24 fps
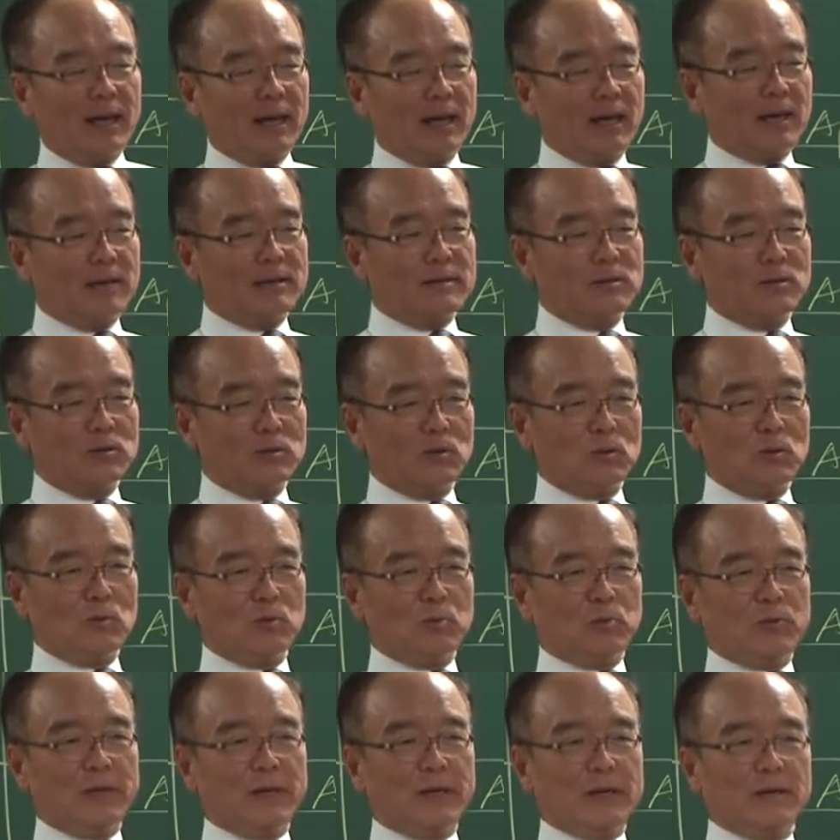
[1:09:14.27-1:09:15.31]
is
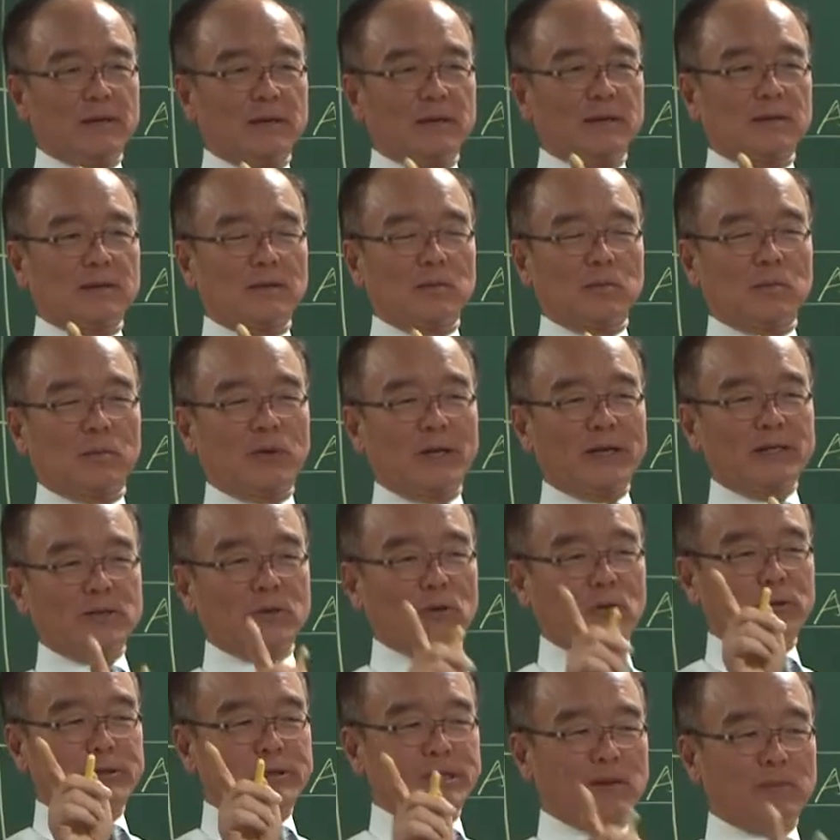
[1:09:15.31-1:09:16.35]
price
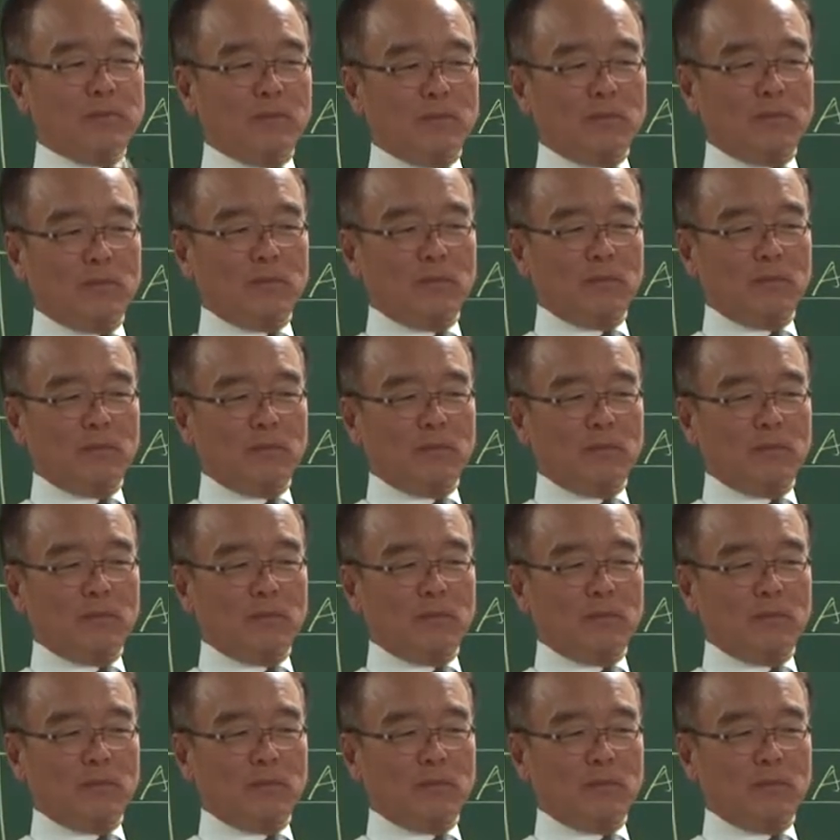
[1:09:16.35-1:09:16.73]
goes up,